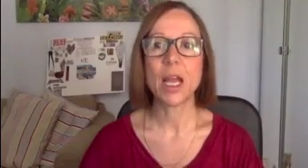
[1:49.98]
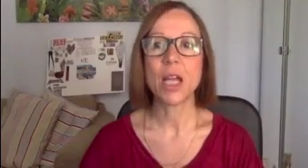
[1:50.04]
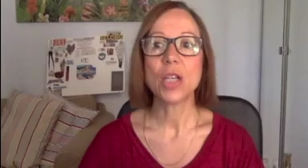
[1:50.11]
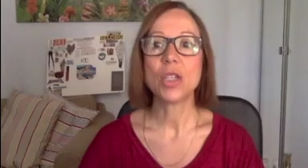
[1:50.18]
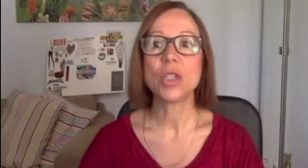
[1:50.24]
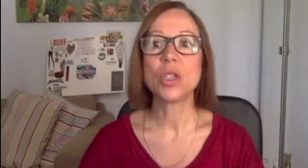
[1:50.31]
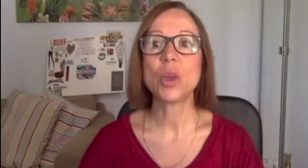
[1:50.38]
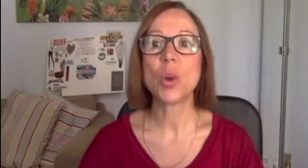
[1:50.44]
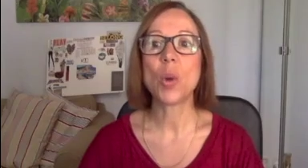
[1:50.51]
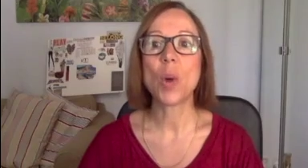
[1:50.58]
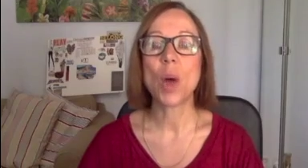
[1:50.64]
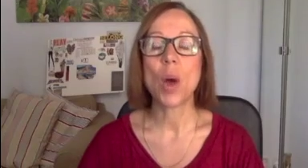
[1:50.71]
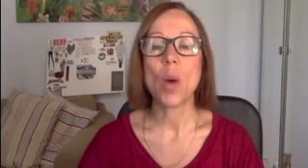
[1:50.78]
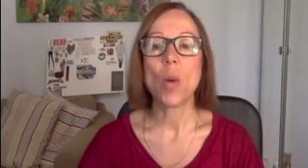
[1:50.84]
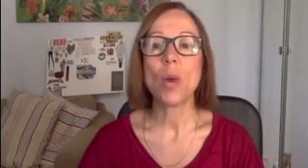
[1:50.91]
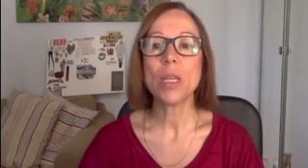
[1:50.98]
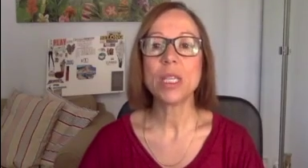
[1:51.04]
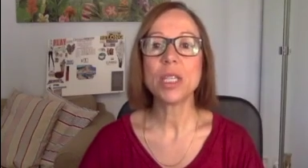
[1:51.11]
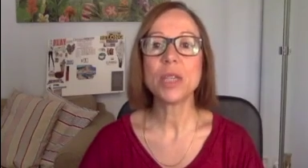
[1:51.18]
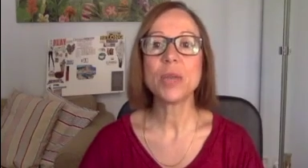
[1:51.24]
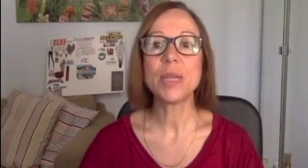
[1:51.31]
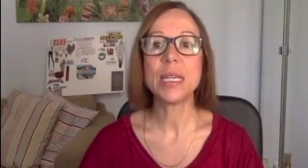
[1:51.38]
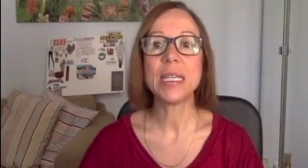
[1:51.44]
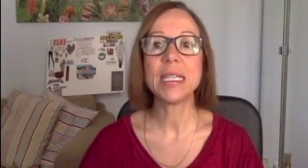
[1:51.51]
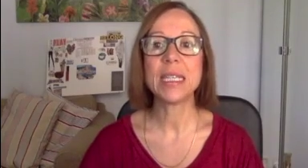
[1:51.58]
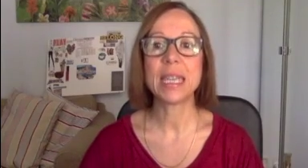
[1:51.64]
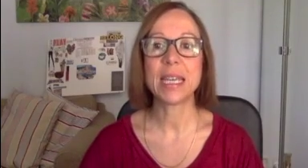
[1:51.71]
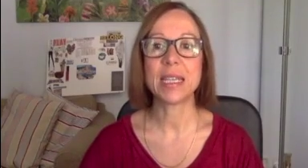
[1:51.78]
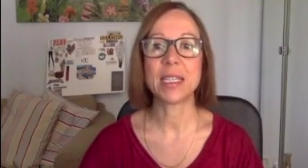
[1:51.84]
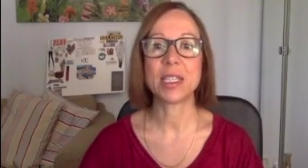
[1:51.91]
So, what do you need to
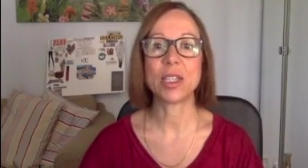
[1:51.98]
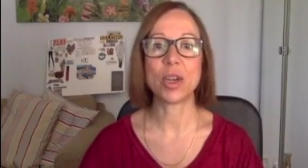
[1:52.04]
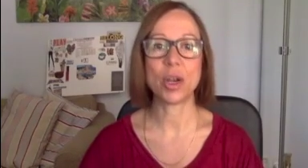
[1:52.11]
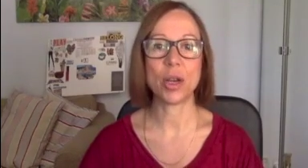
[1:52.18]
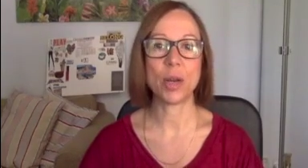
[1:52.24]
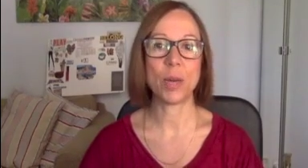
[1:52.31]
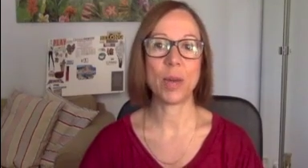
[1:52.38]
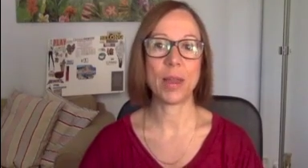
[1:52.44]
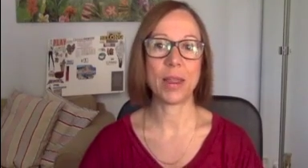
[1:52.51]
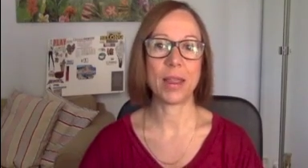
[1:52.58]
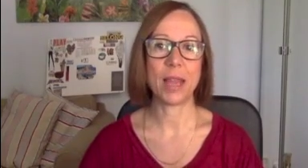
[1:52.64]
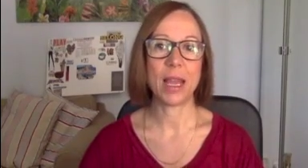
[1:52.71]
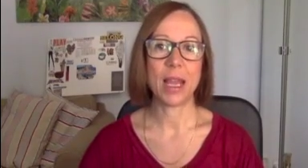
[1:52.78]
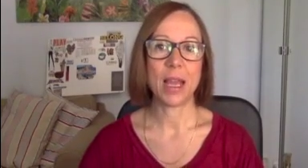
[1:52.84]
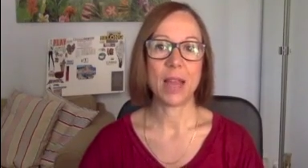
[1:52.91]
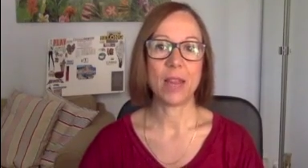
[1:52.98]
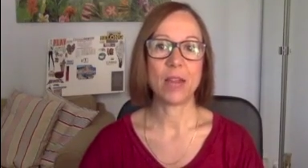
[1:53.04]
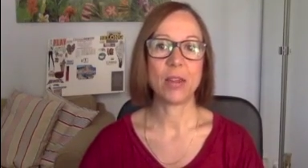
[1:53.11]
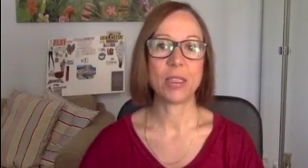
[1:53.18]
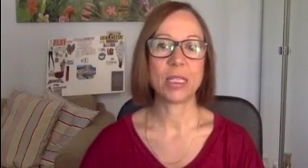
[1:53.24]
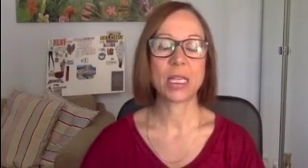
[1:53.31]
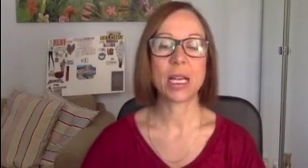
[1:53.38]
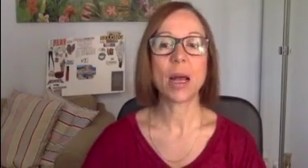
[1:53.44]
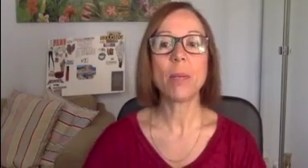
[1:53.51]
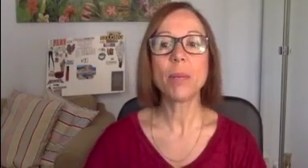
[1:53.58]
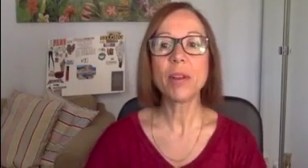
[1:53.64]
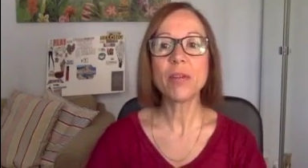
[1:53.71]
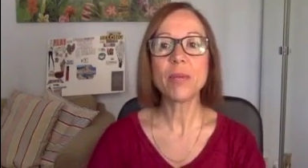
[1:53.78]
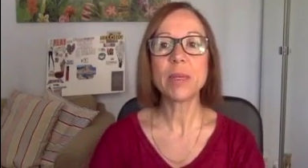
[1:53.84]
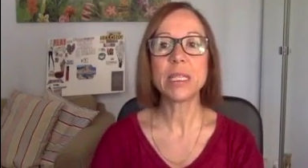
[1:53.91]
get started with? There's a
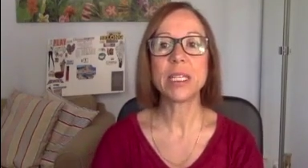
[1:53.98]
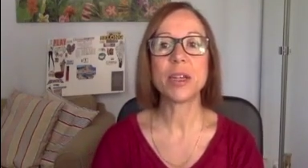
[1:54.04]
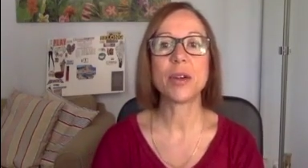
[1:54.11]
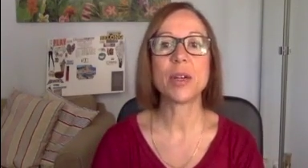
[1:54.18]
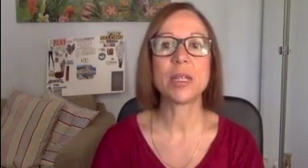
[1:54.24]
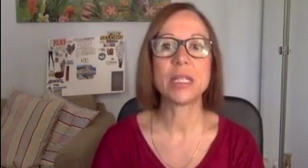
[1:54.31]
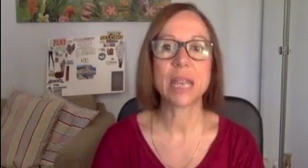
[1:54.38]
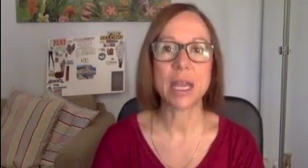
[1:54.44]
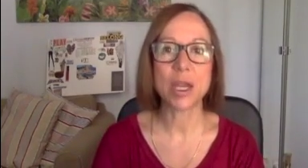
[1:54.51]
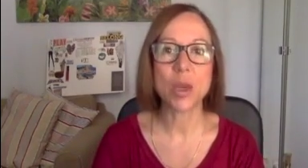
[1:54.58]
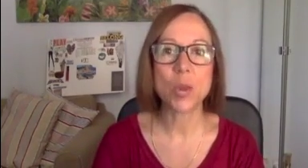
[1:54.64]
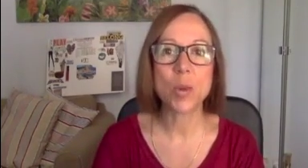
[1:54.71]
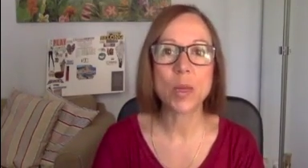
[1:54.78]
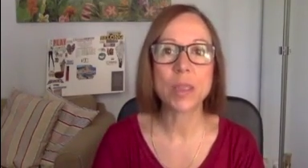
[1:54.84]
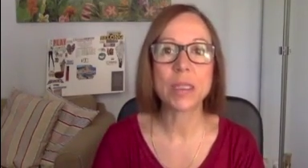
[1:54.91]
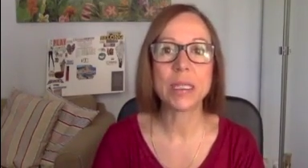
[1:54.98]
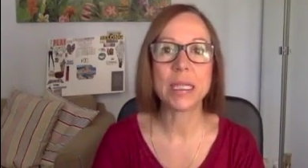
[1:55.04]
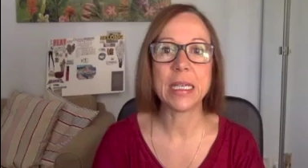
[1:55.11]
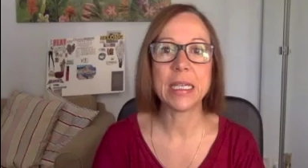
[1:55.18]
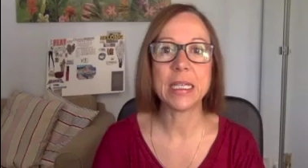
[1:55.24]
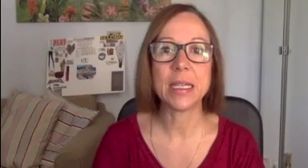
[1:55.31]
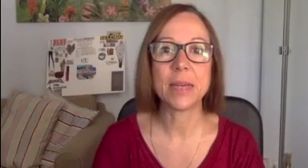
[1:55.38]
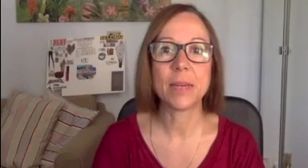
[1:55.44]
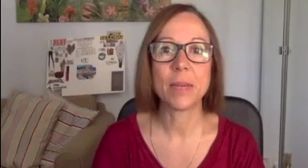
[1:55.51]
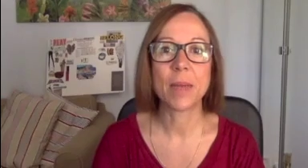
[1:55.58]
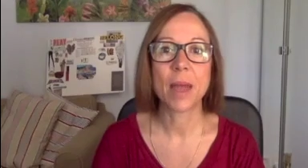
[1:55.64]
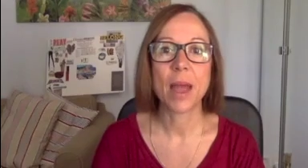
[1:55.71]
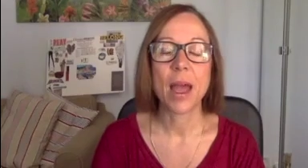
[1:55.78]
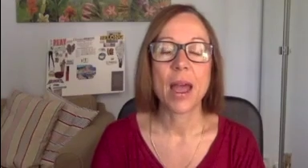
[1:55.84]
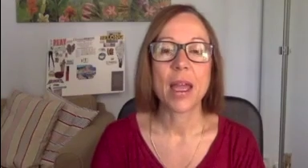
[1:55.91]
couple of materials that you will need.
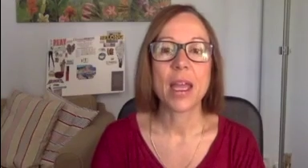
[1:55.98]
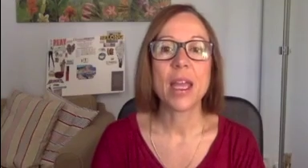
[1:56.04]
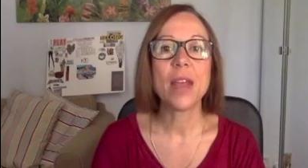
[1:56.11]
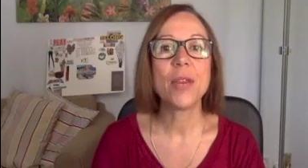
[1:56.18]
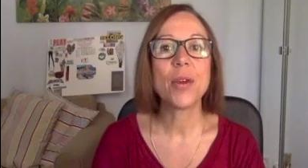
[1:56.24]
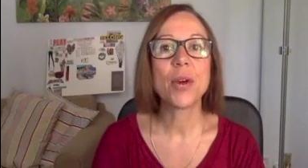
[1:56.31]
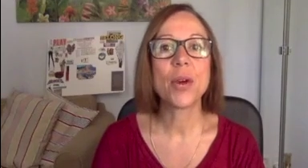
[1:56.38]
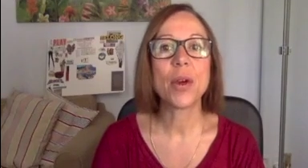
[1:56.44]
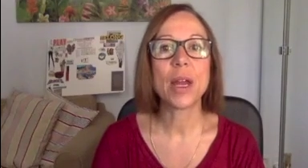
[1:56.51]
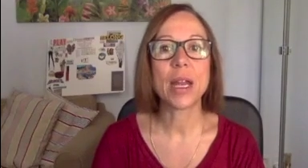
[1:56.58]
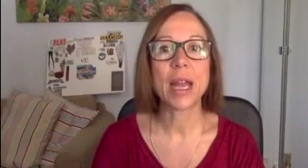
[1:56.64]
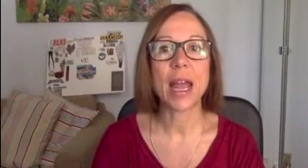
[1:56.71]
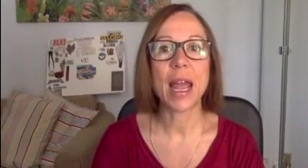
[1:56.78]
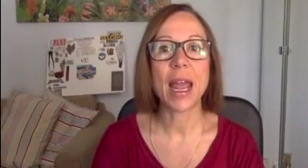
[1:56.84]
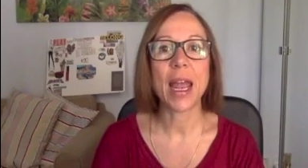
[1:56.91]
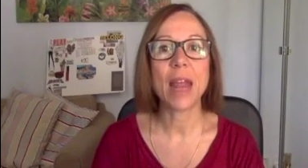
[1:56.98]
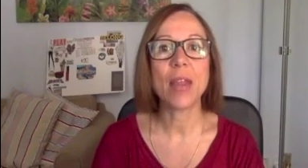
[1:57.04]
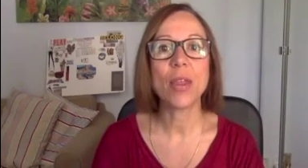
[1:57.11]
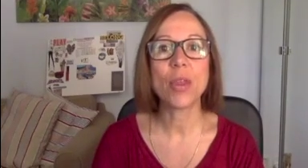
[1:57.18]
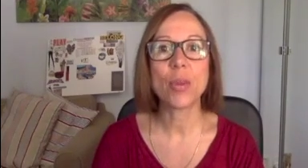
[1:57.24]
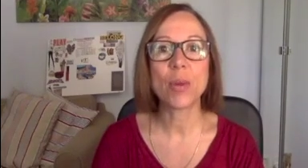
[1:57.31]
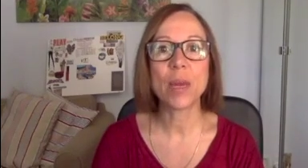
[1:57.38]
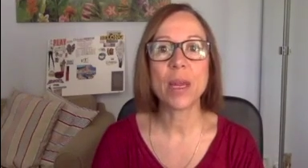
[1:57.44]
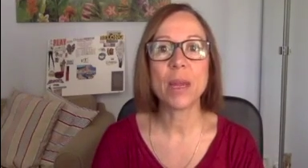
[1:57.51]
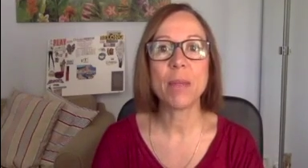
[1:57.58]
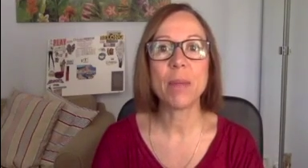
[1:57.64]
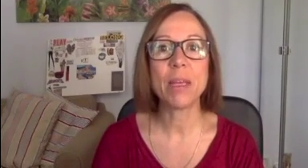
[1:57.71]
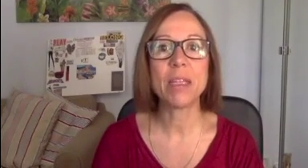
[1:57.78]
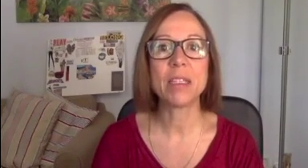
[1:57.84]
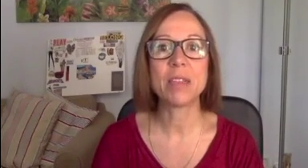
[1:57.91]
Either an A3
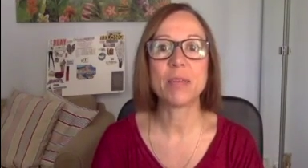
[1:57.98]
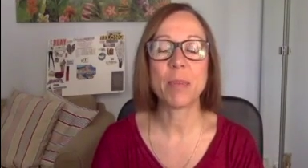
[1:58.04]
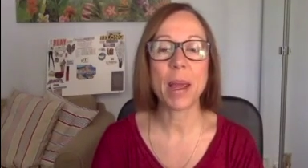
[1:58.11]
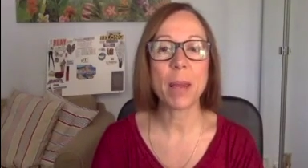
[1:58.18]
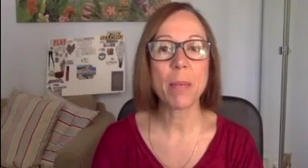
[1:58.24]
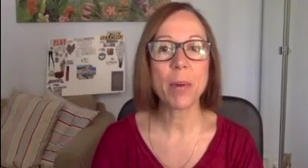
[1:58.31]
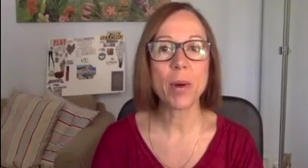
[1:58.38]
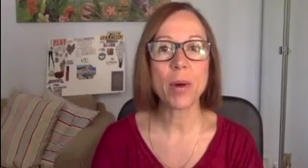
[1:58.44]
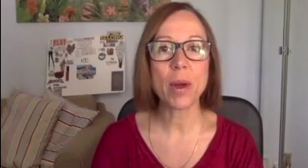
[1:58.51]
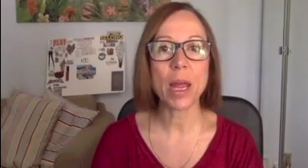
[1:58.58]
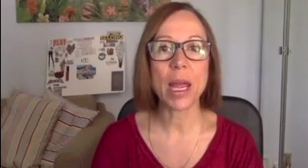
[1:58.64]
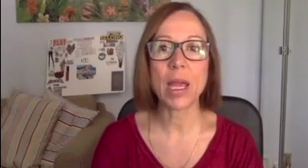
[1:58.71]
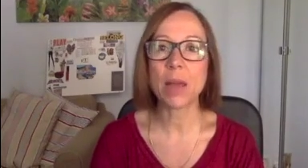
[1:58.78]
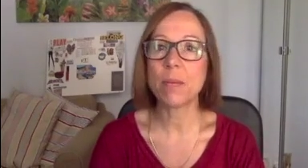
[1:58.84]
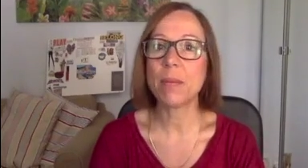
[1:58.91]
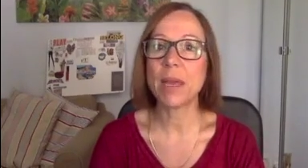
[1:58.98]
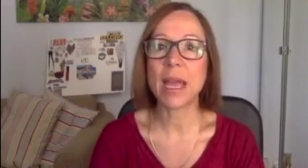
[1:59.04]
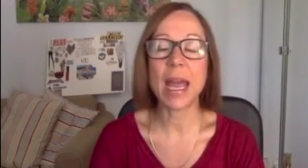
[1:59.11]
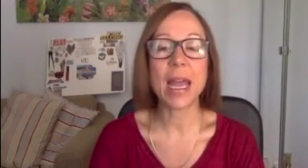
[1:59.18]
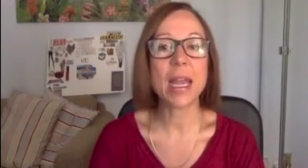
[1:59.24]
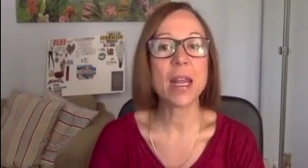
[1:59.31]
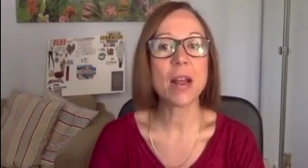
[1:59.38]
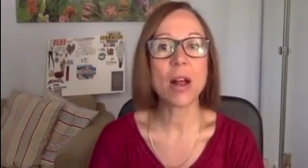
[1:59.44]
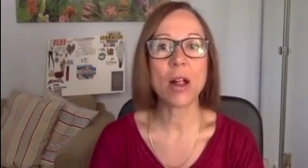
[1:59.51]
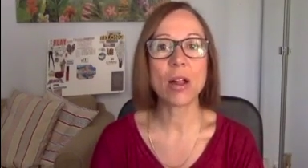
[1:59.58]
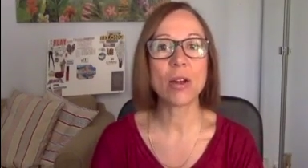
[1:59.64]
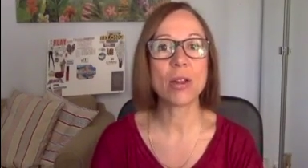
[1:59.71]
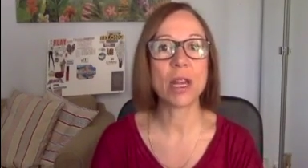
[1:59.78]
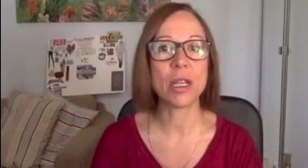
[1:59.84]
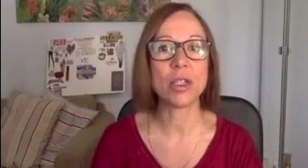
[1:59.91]
piece of paper, it can be any
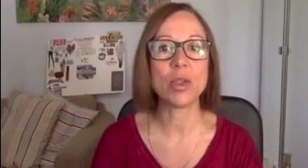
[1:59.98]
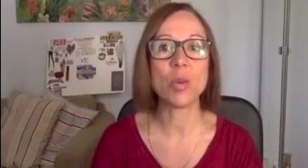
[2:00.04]
color that